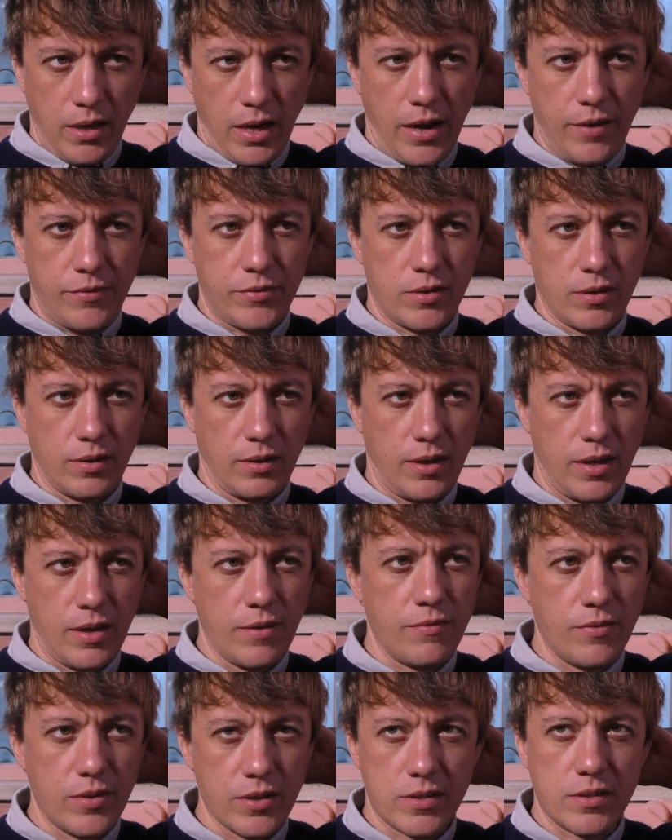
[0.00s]
have to
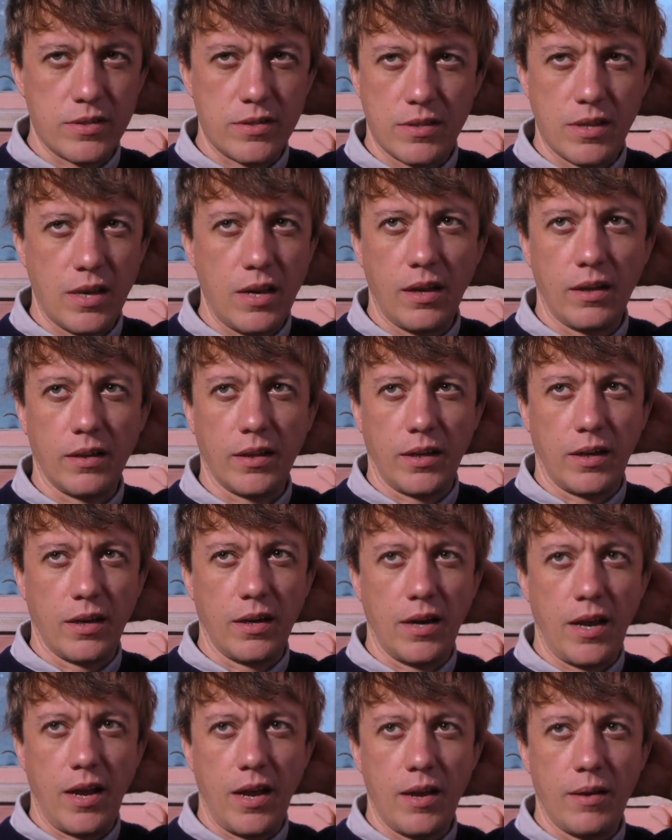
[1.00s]
give this thing, like, a
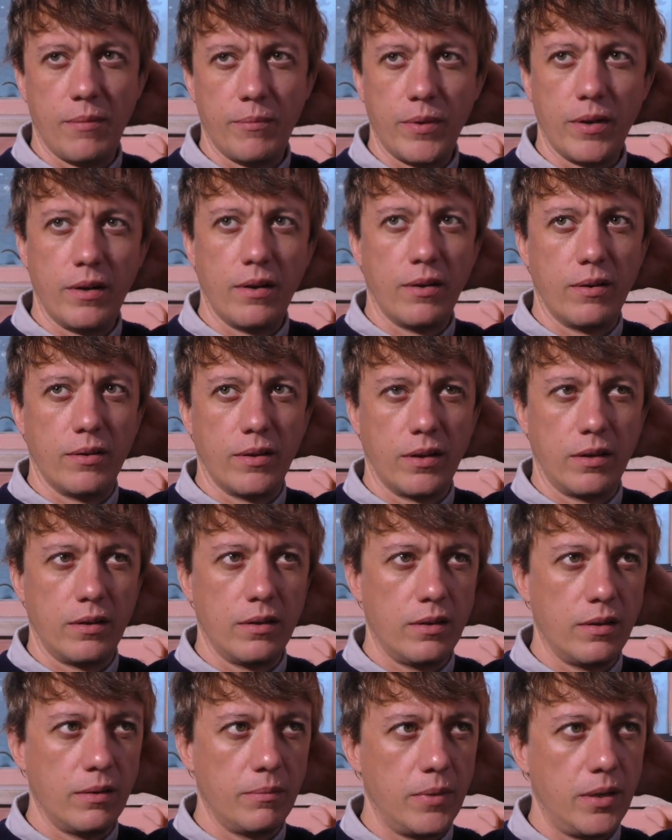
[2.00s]
name, you know, right.
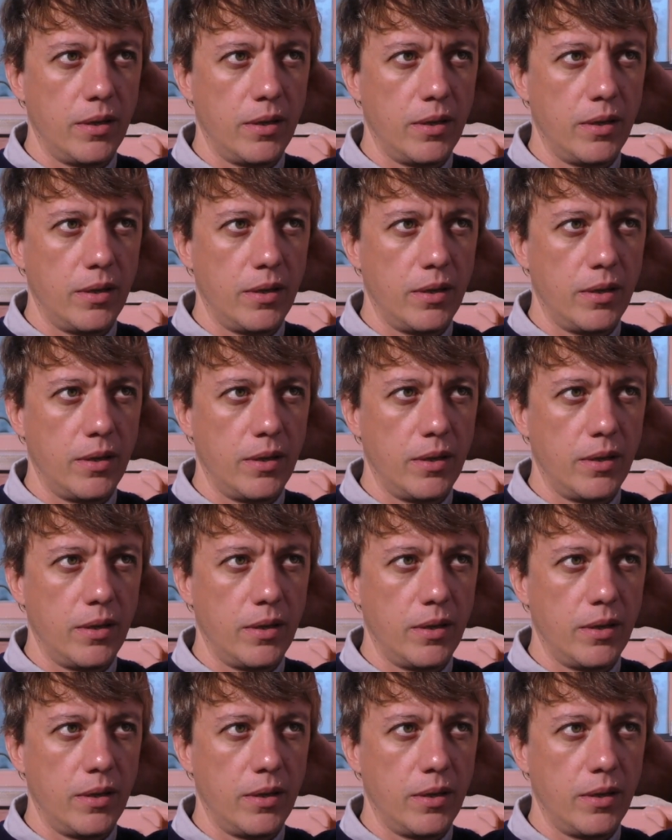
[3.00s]
Like, oh